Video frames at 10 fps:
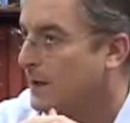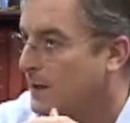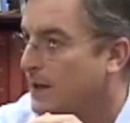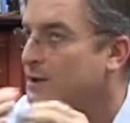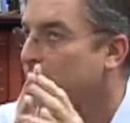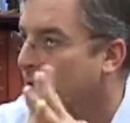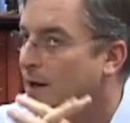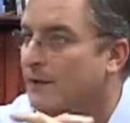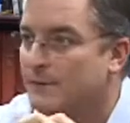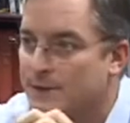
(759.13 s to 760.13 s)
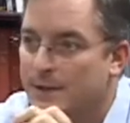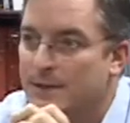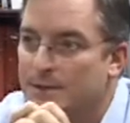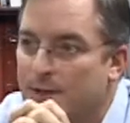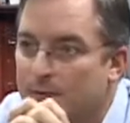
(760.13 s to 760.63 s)
engage them in
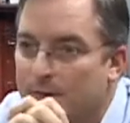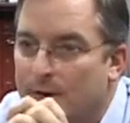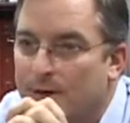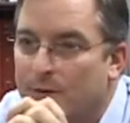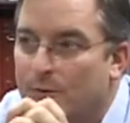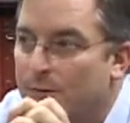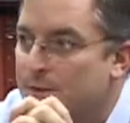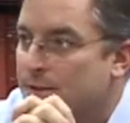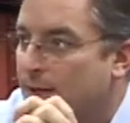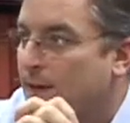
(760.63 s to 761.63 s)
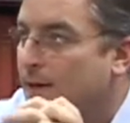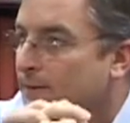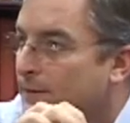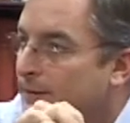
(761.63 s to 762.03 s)
conversation and, and encourage a scan.